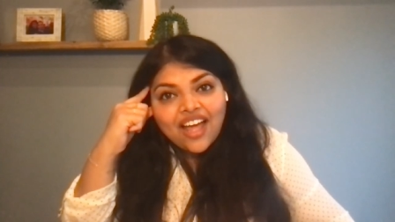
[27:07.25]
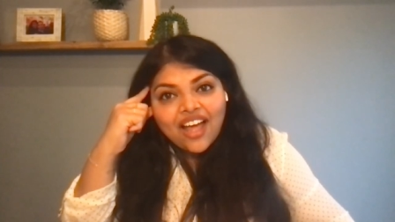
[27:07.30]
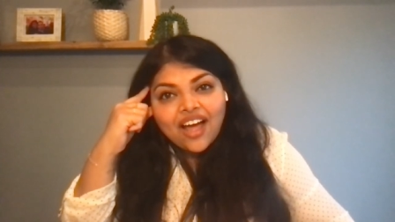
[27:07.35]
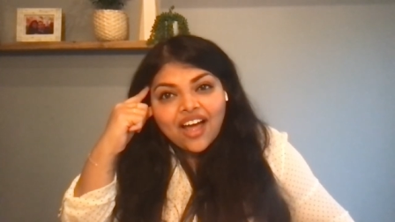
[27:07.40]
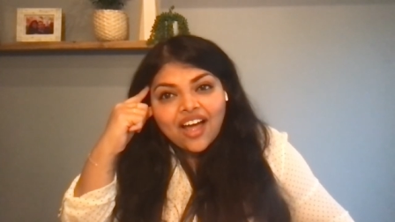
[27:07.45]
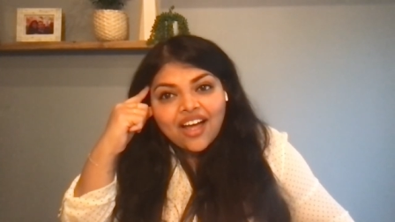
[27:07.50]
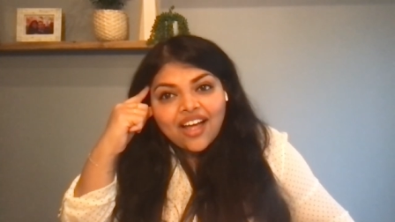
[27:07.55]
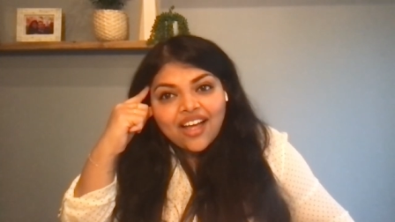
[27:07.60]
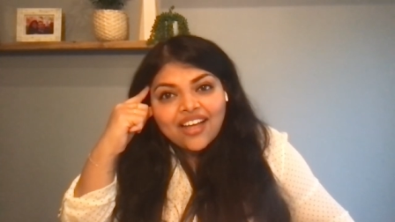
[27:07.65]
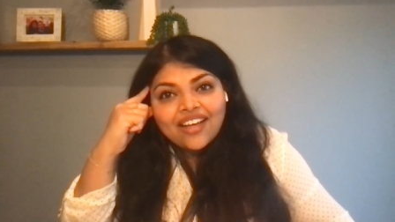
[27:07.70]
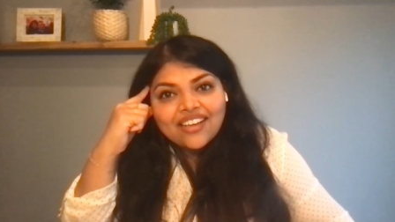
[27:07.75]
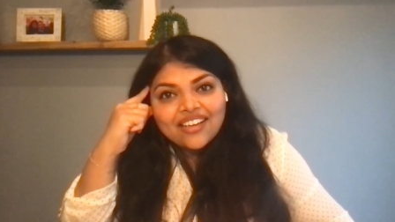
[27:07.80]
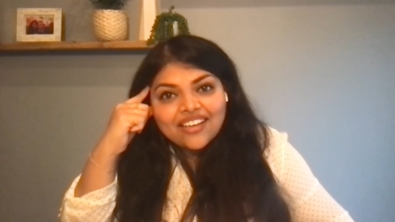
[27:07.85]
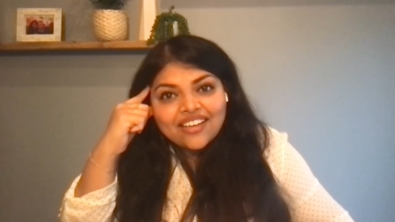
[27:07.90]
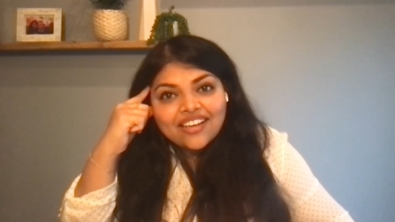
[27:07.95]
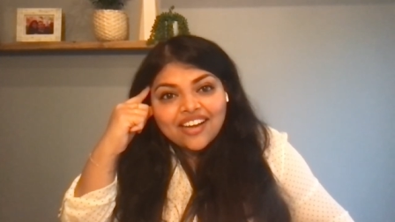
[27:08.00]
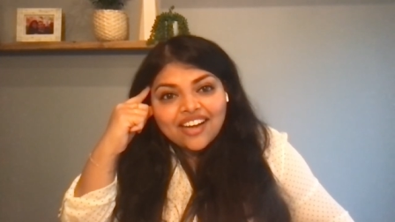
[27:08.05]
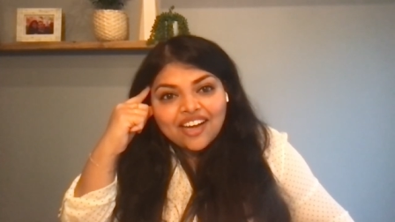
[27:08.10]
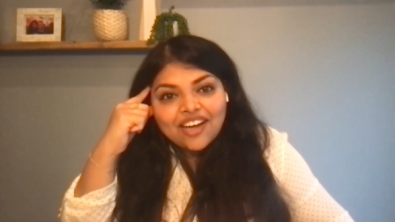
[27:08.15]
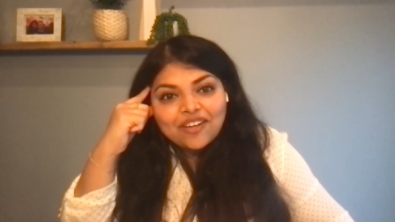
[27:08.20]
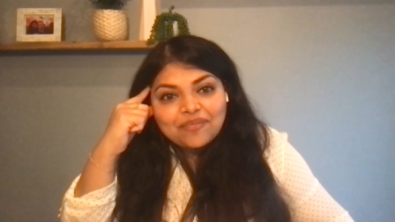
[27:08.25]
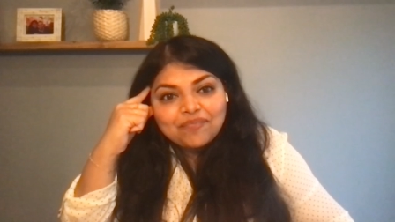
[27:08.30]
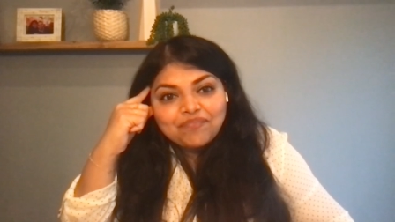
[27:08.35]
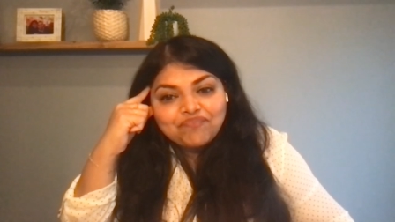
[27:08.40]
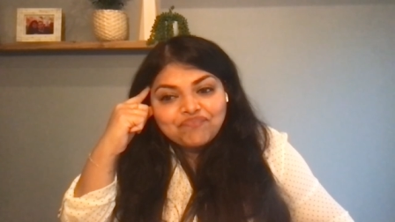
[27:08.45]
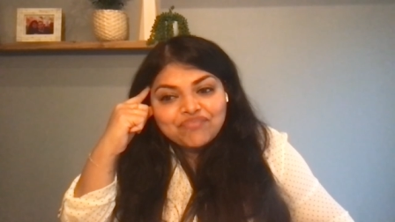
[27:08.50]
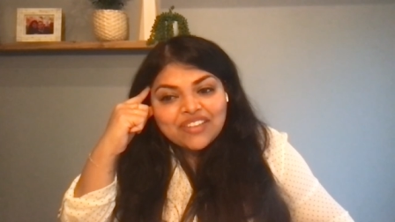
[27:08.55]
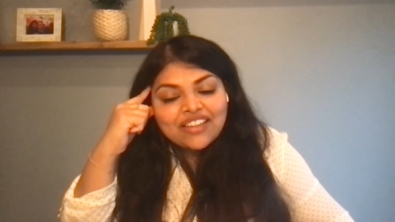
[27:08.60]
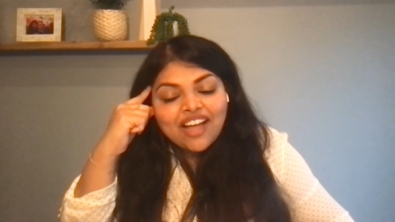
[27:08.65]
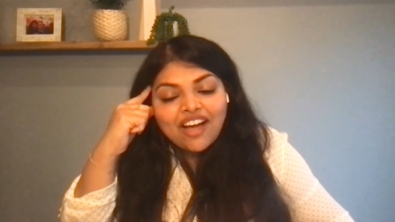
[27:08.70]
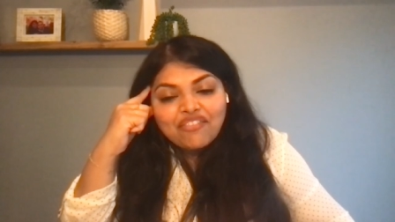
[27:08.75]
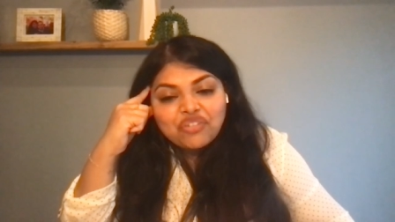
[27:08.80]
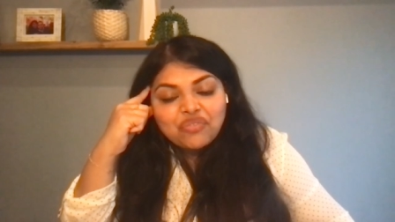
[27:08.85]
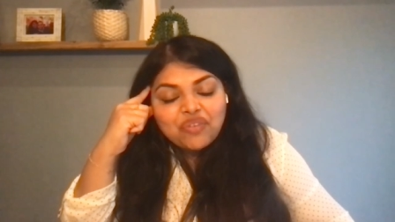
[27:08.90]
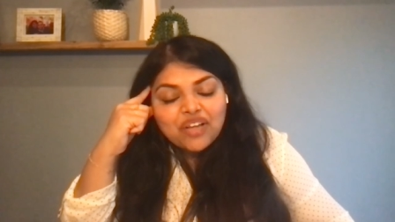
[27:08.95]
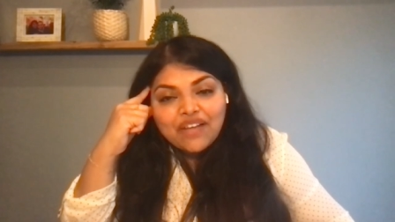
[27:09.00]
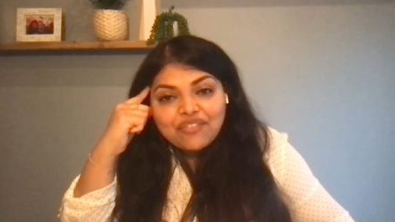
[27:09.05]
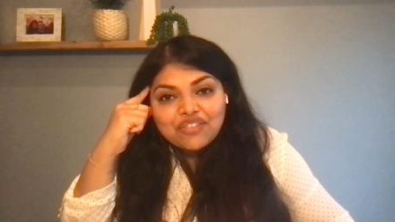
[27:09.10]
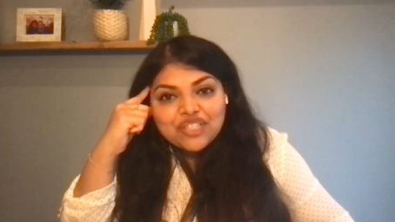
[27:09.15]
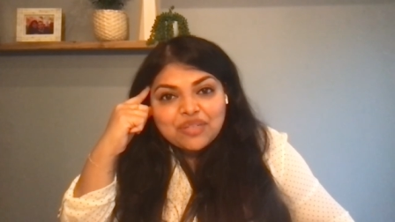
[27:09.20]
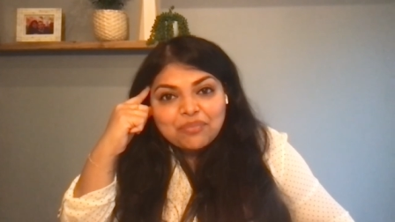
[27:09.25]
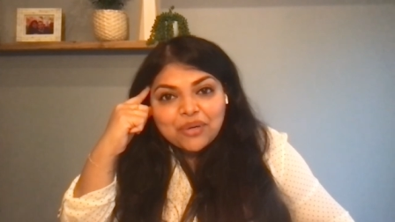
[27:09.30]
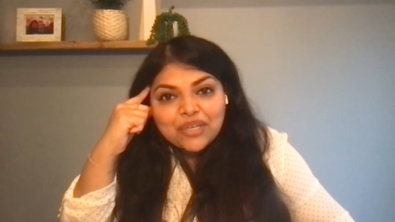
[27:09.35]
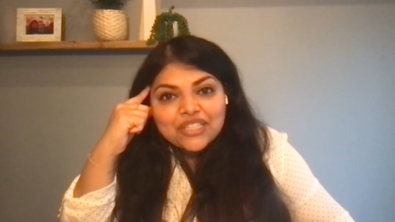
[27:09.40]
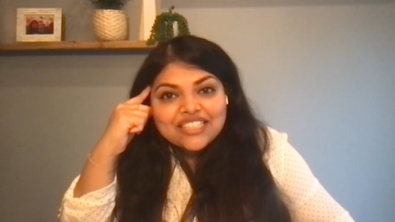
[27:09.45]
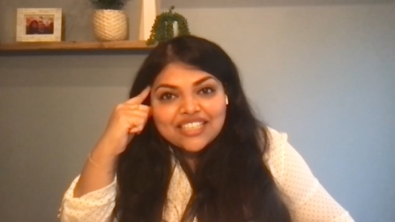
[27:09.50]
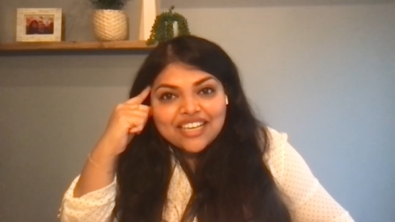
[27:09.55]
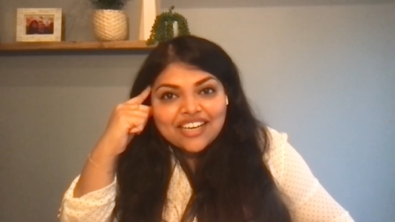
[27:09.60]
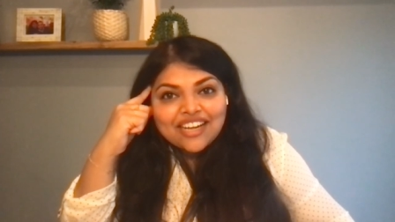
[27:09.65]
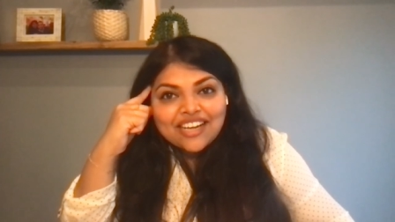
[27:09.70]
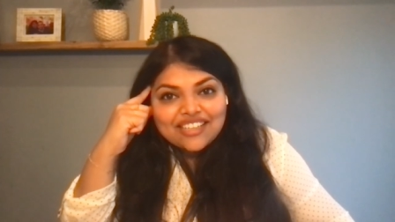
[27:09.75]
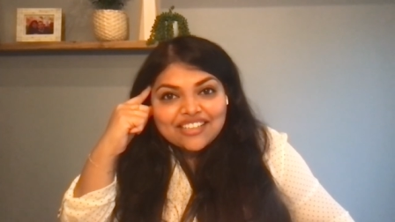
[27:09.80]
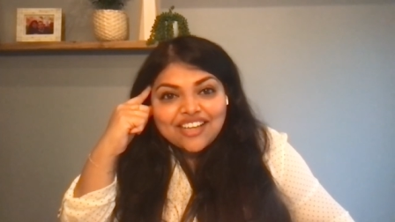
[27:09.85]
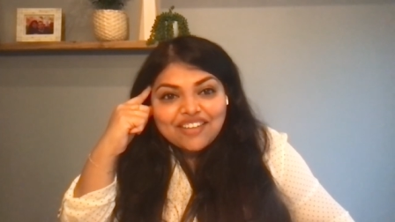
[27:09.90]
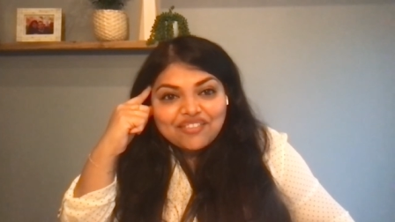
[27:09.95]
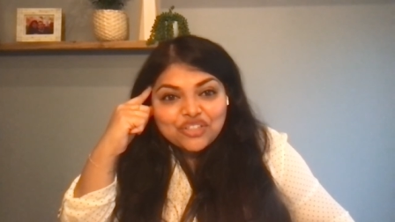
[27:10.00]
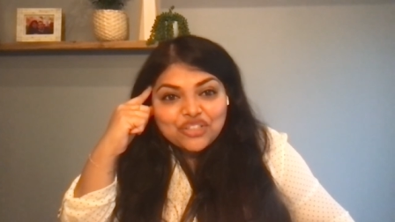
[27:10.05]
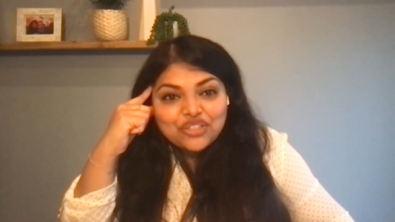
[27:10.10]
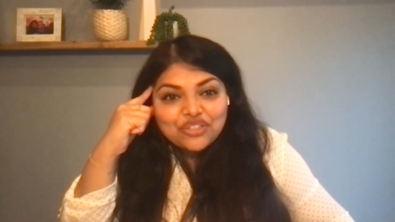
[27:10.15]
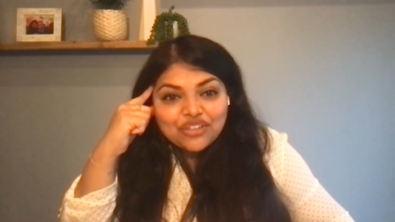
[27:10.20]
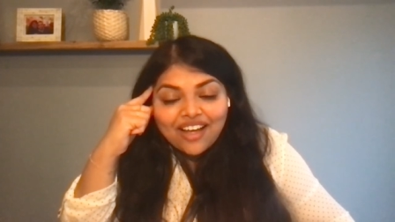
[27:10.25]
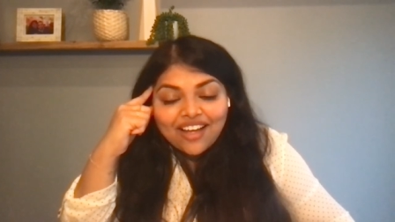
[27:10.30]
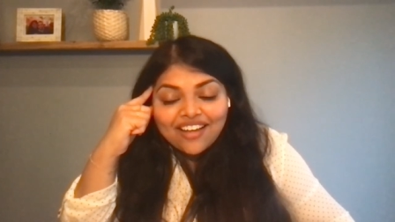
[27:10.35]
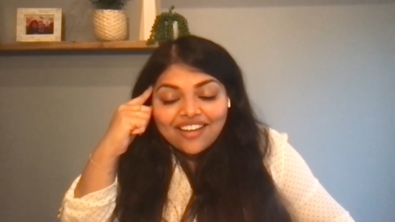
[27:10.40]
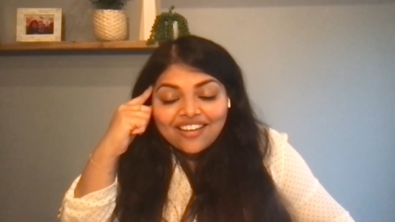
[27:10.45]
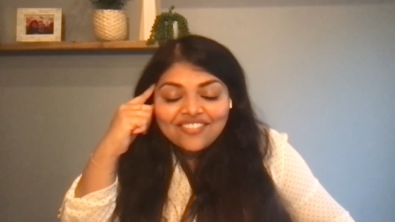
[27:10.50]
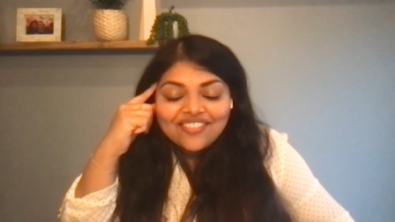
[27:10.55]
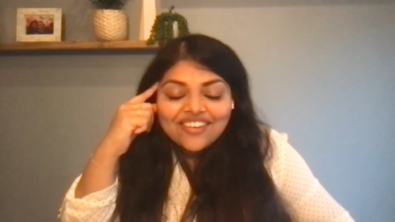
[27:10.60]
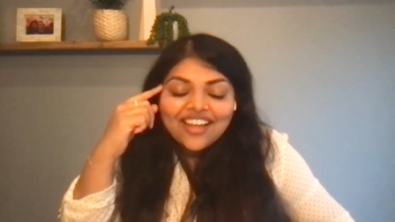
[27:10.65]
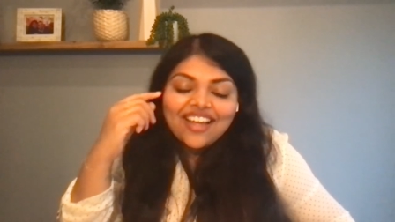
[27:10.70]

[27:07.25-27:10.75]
I loved when I was in Boston and I didn't have to drive.